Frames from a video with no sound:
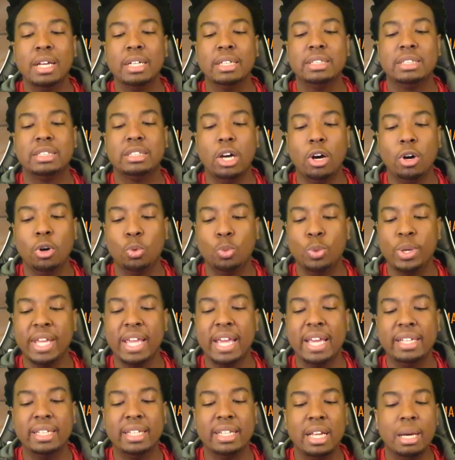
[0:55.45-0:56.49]
So we
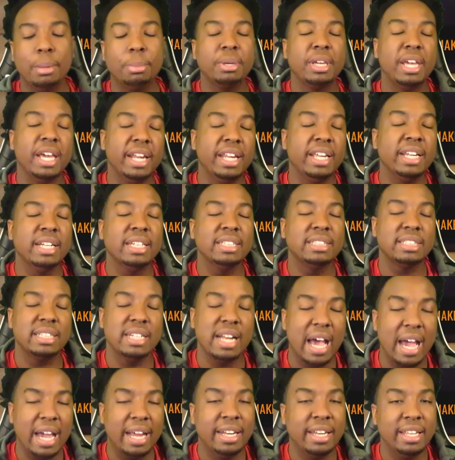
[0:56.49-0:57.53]
ended up getting this
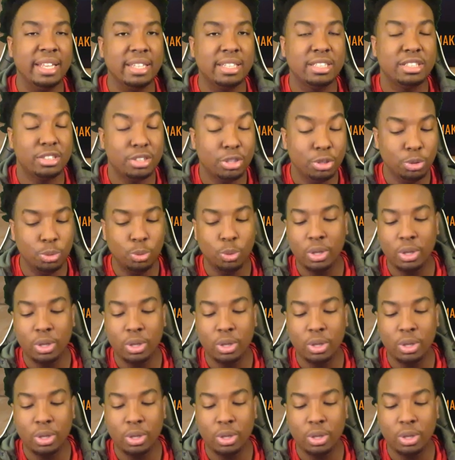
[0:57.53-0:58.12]
92.